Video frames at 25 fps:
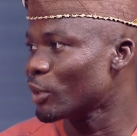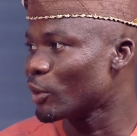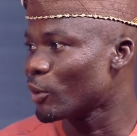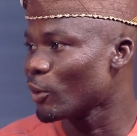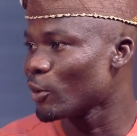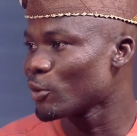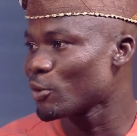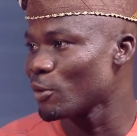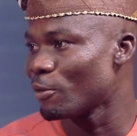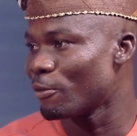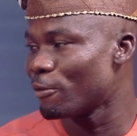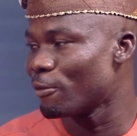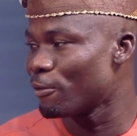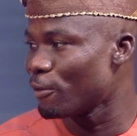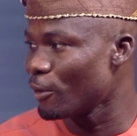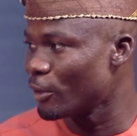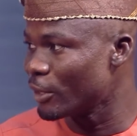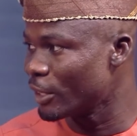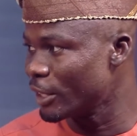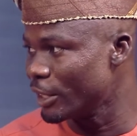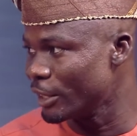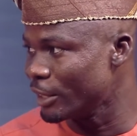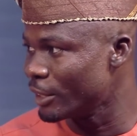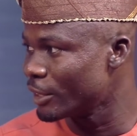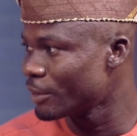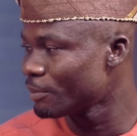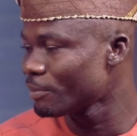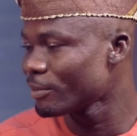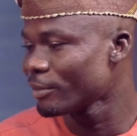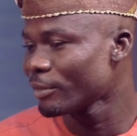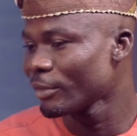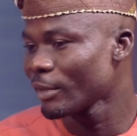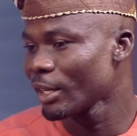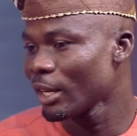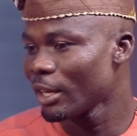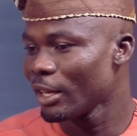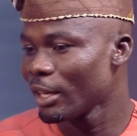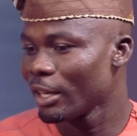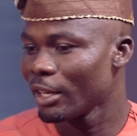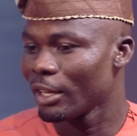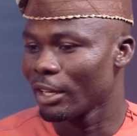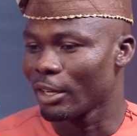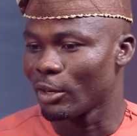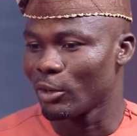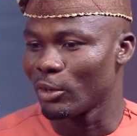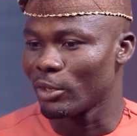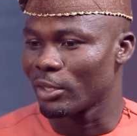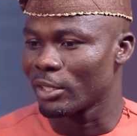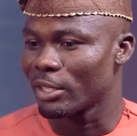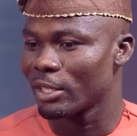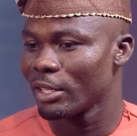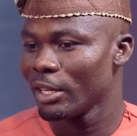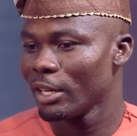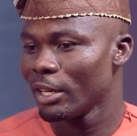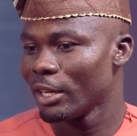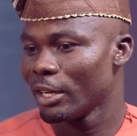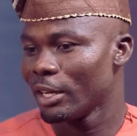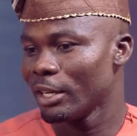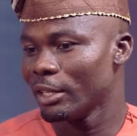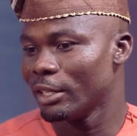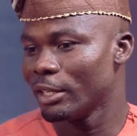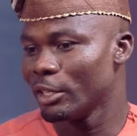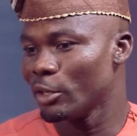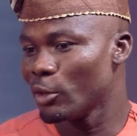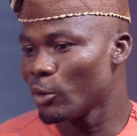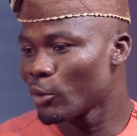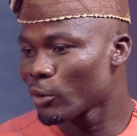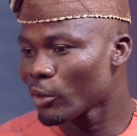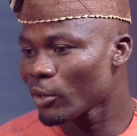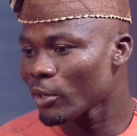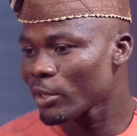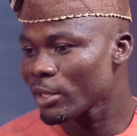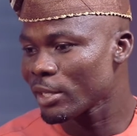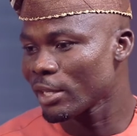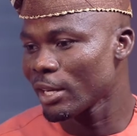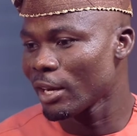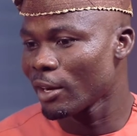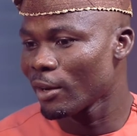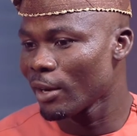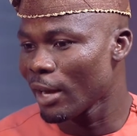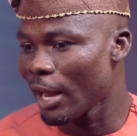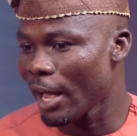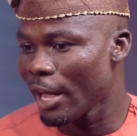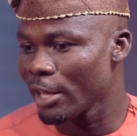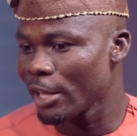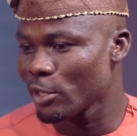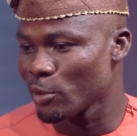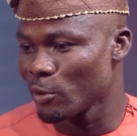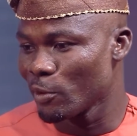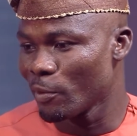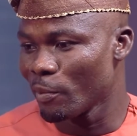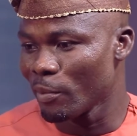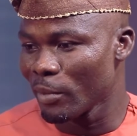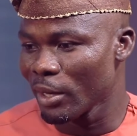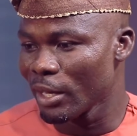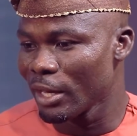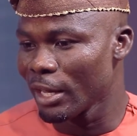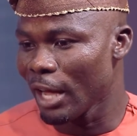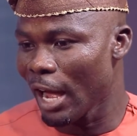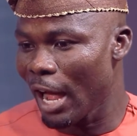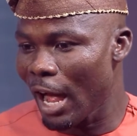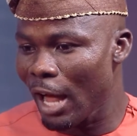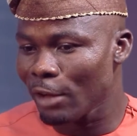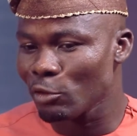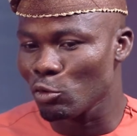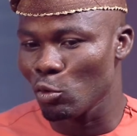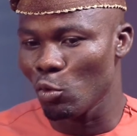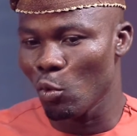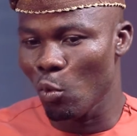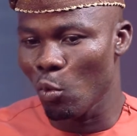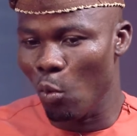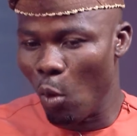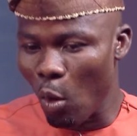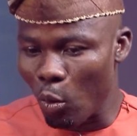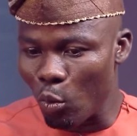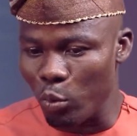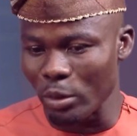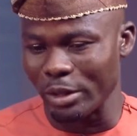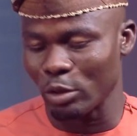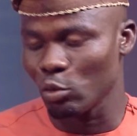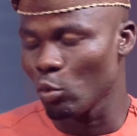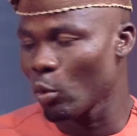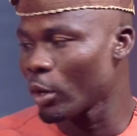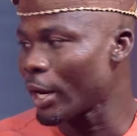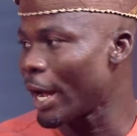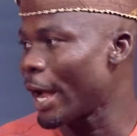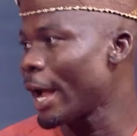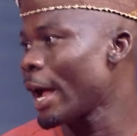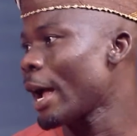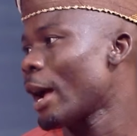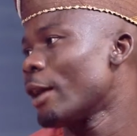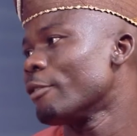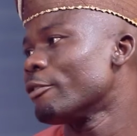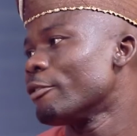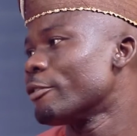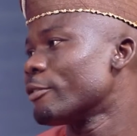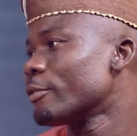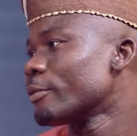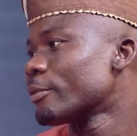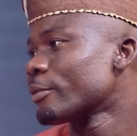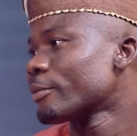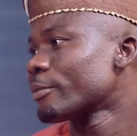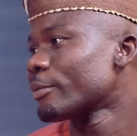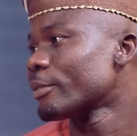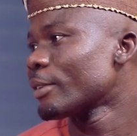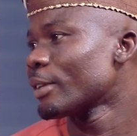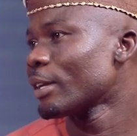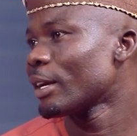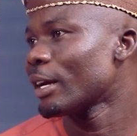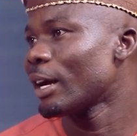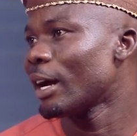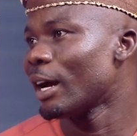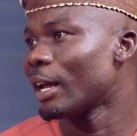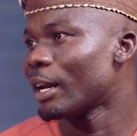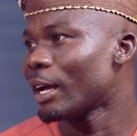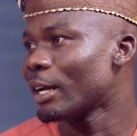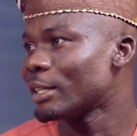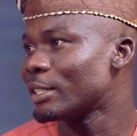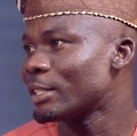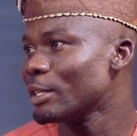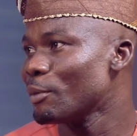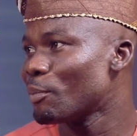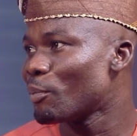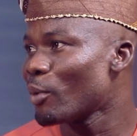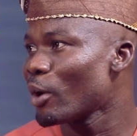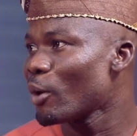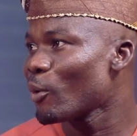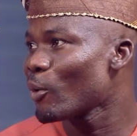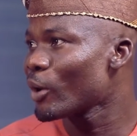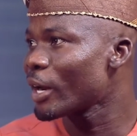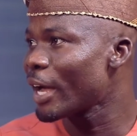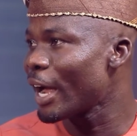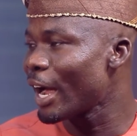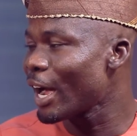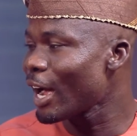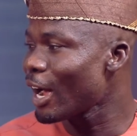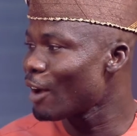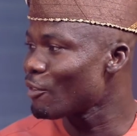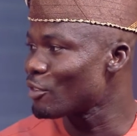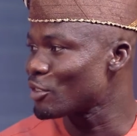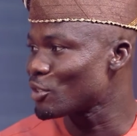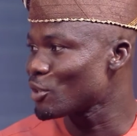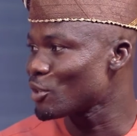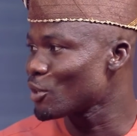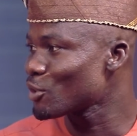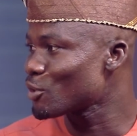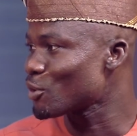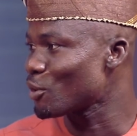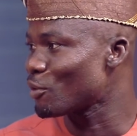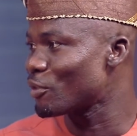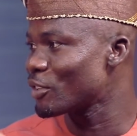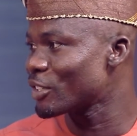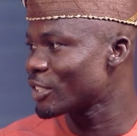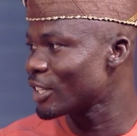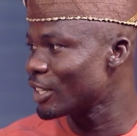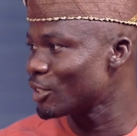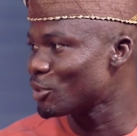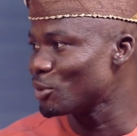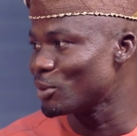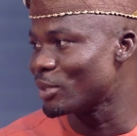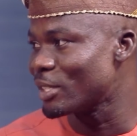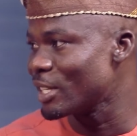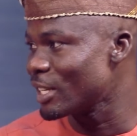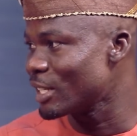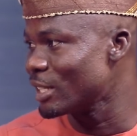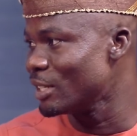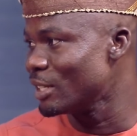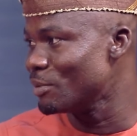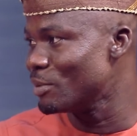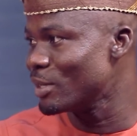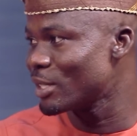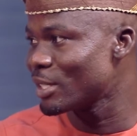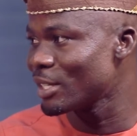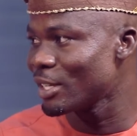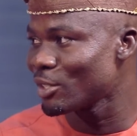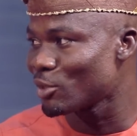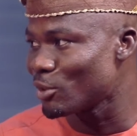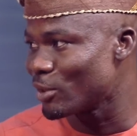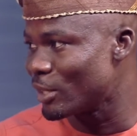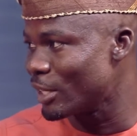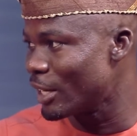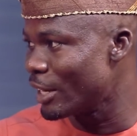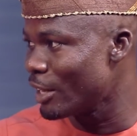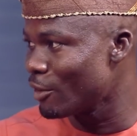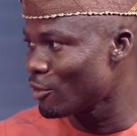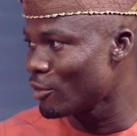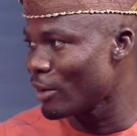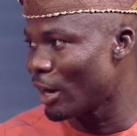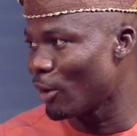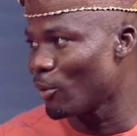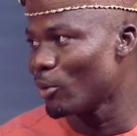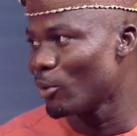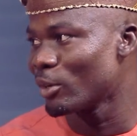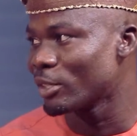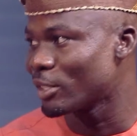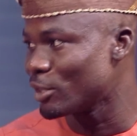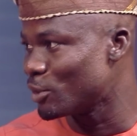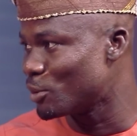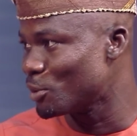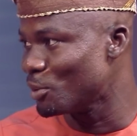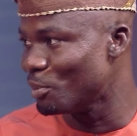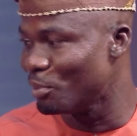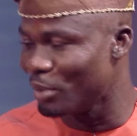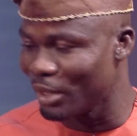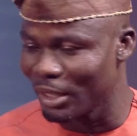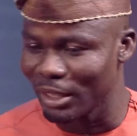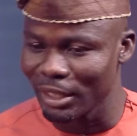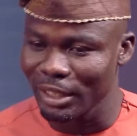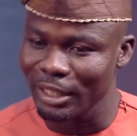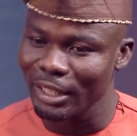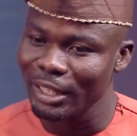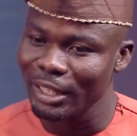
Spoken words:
Because of funding. Because the onus now lies on me. I have to work with what I have. And at a point, what I have is not sufficient to take the business to the level I want it to be.